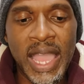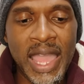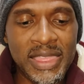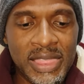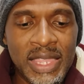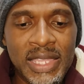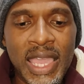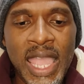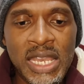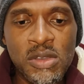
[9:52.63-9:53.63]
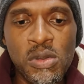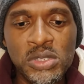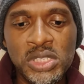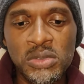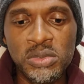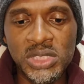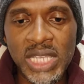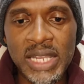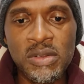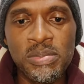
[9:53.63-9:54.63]
I think any coach that will
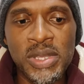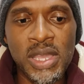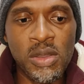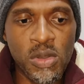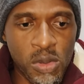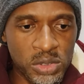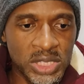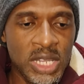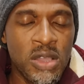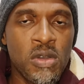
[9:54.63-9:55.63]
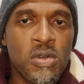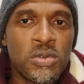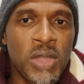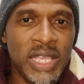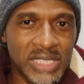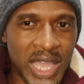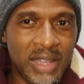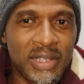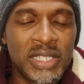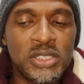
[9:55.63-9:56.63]
sign will be a coach who has
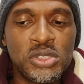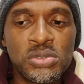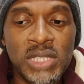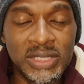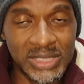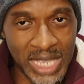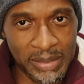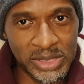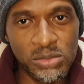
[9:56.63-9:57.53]
agreed to the terms.